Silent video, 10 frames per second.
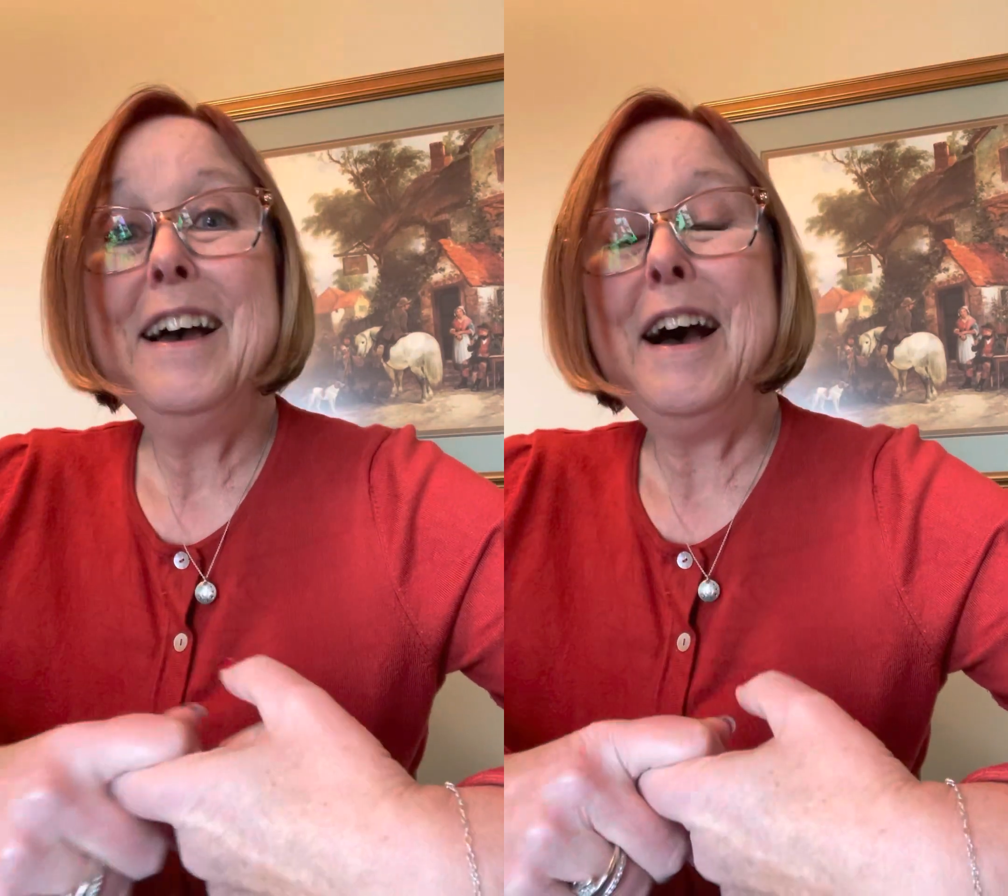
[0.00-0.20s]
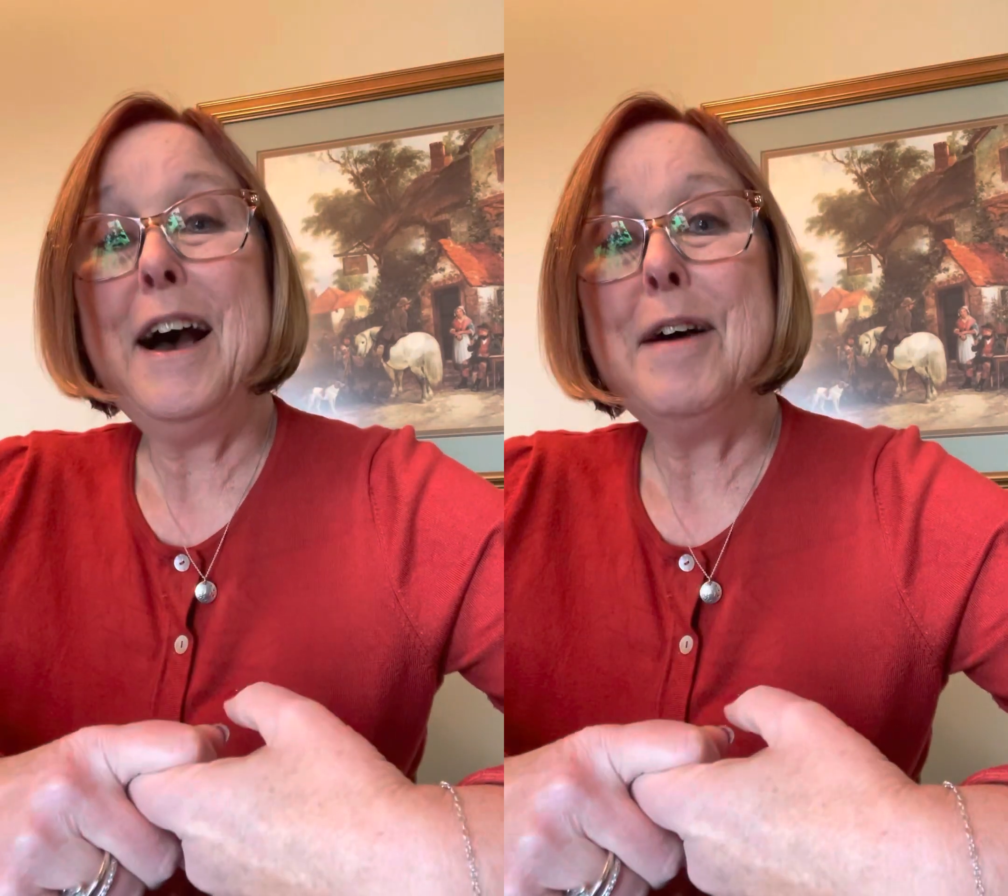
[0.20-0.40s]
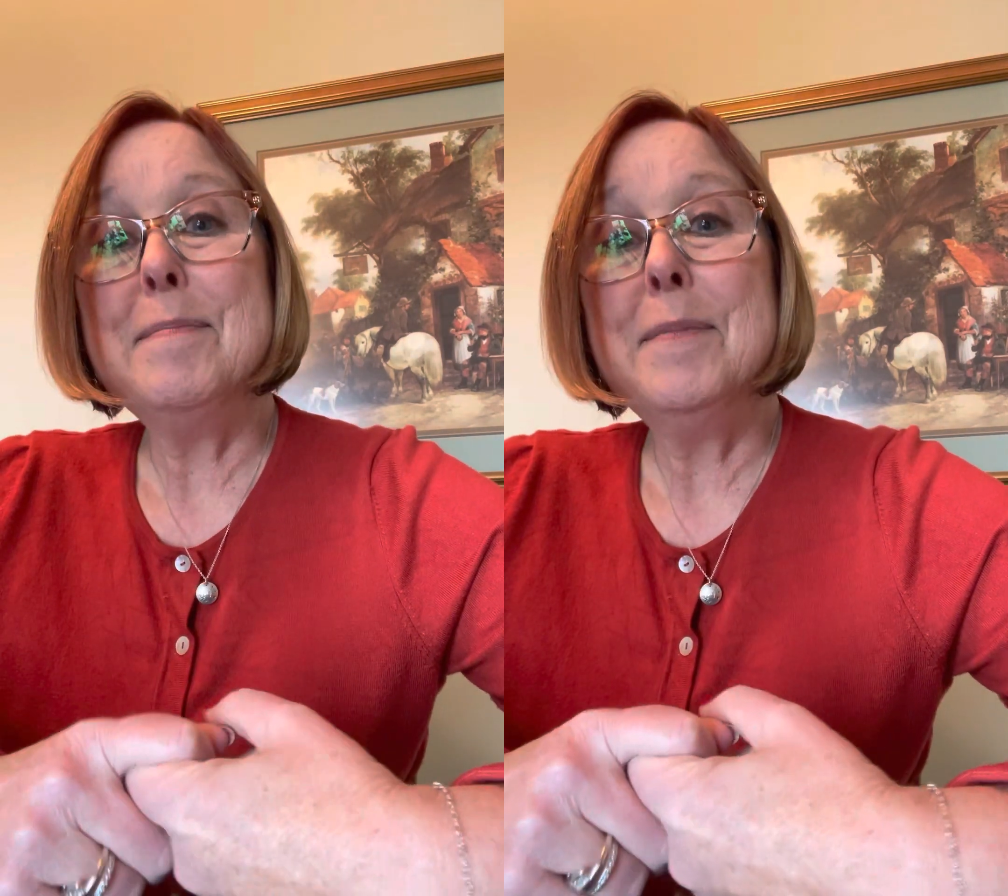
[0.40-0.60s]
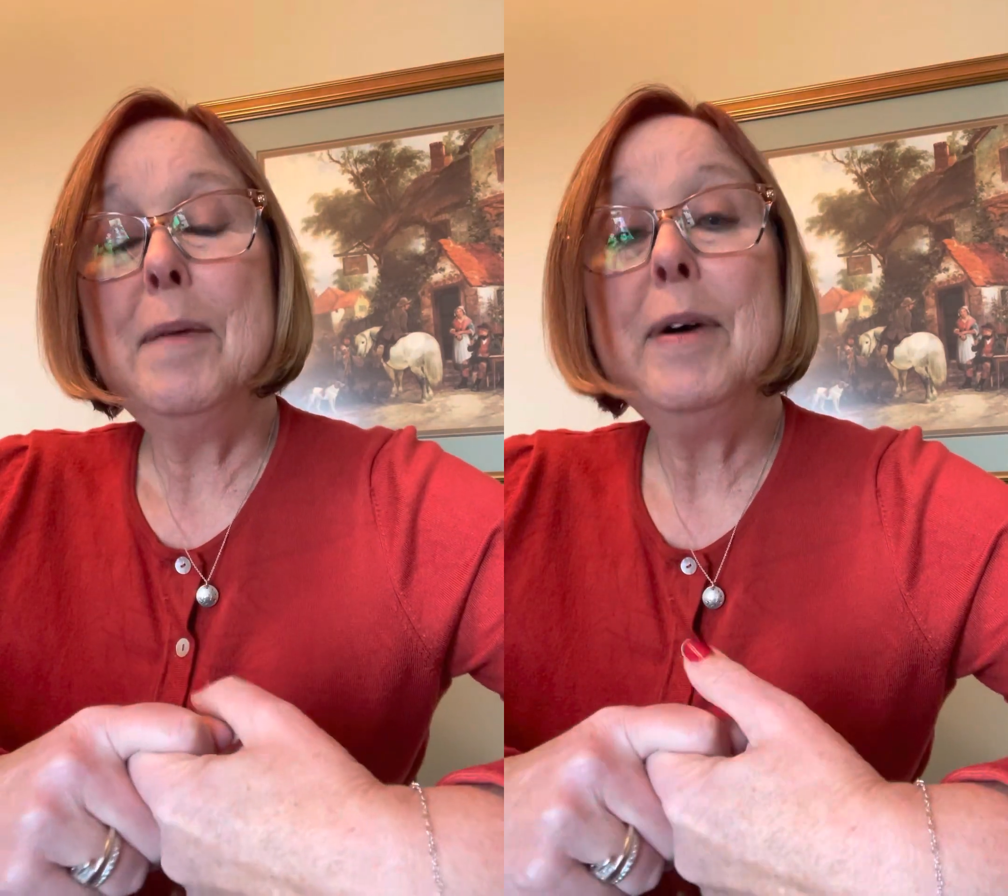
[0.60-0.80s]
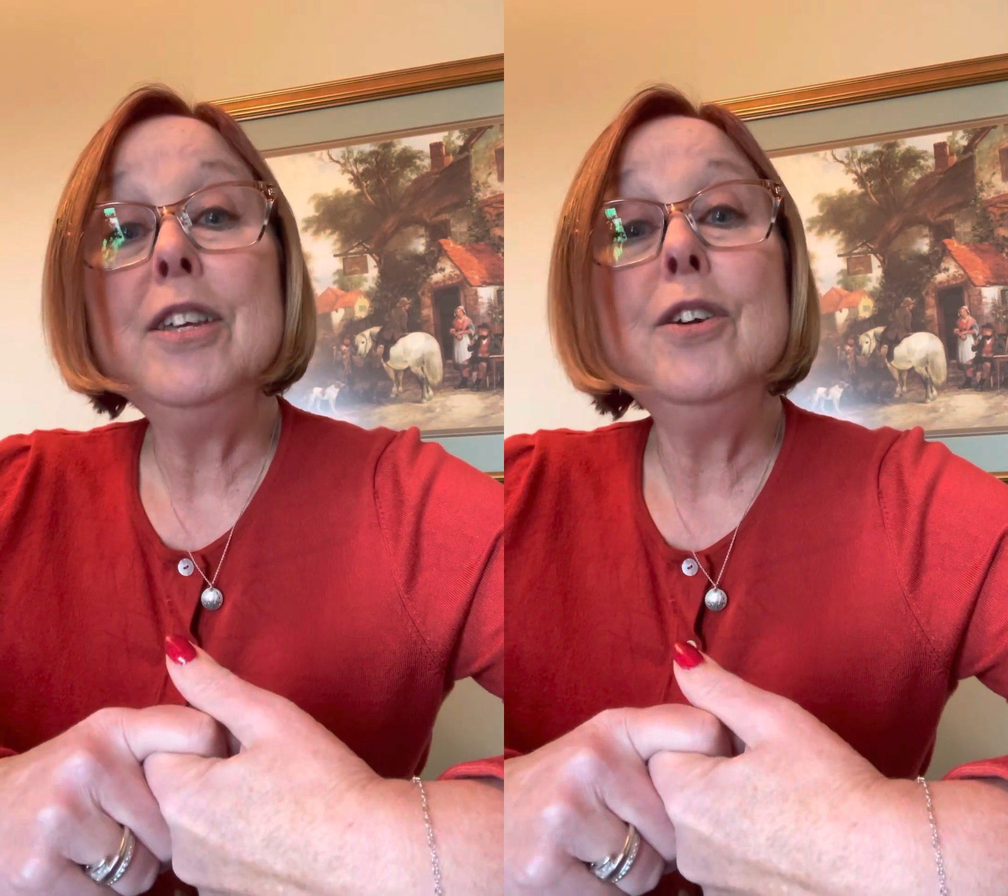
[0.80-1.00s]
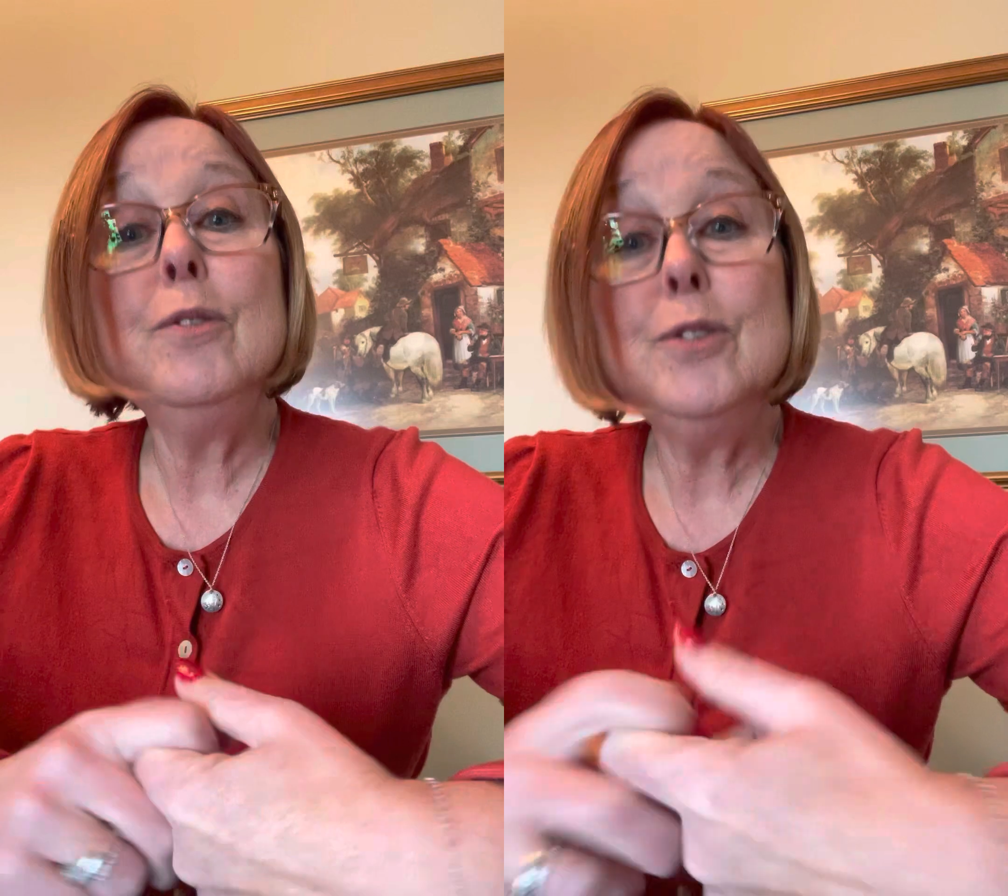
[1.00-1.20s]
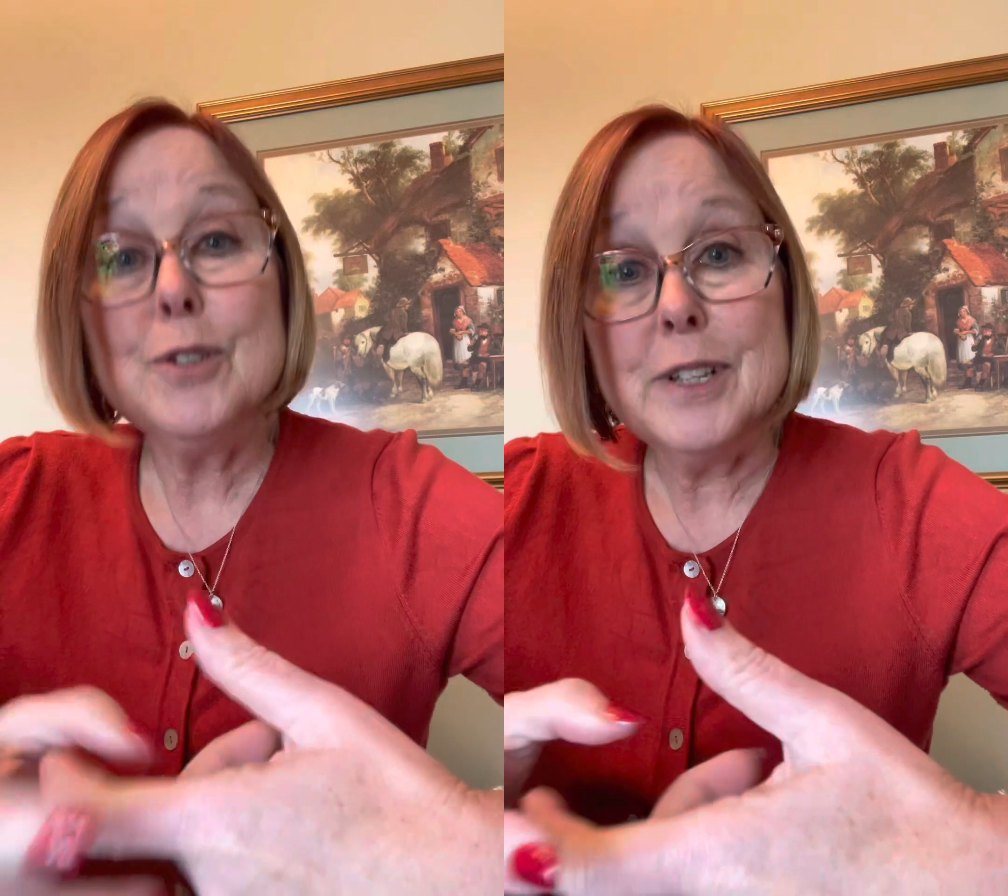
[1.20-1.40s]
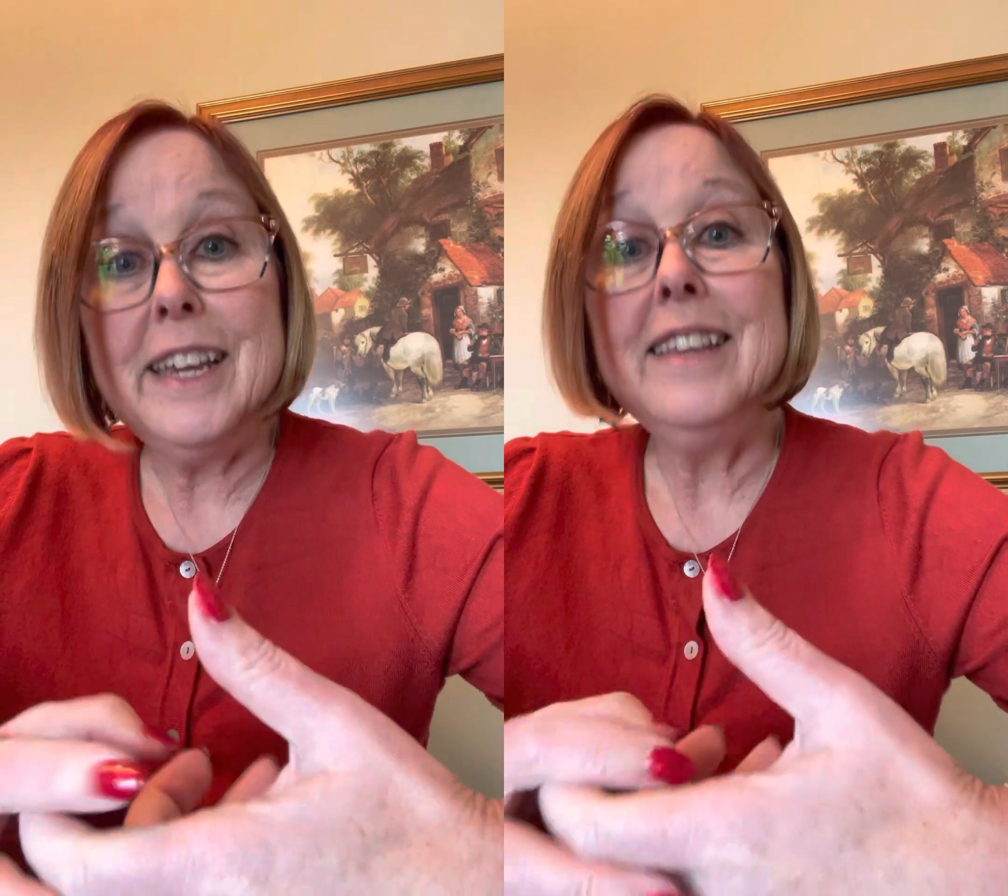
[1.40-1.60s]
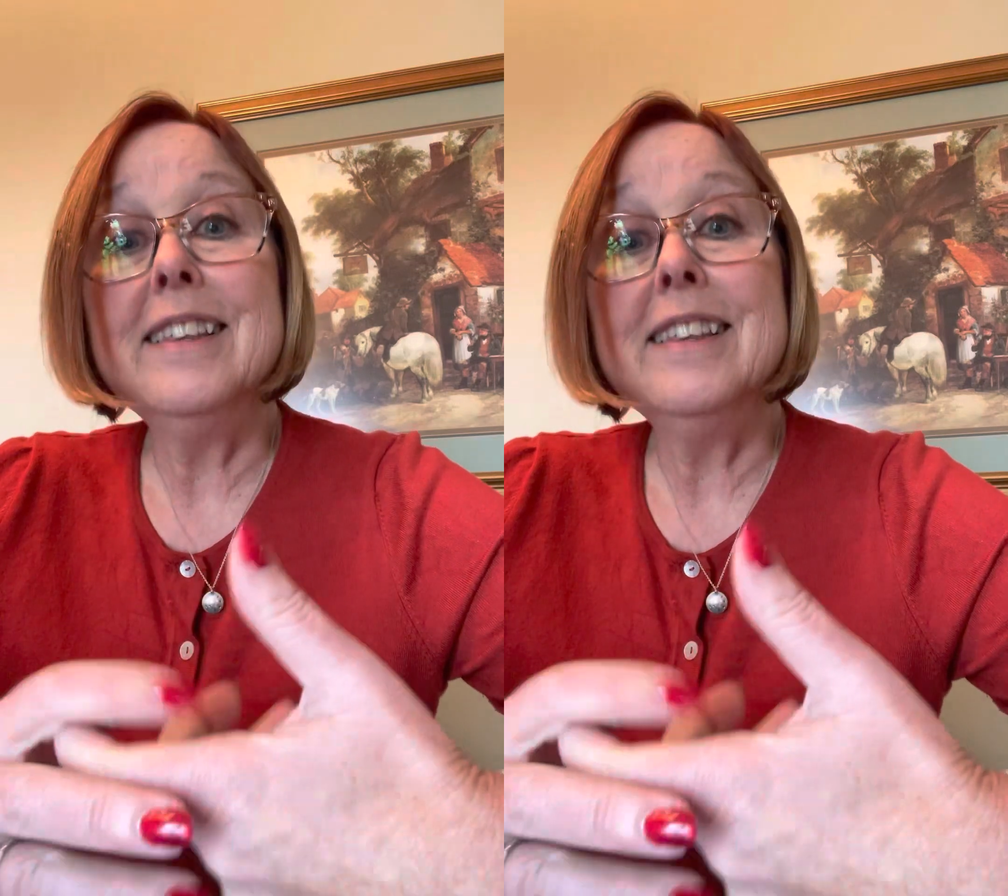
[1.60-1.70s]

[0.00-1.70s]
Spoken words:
But usually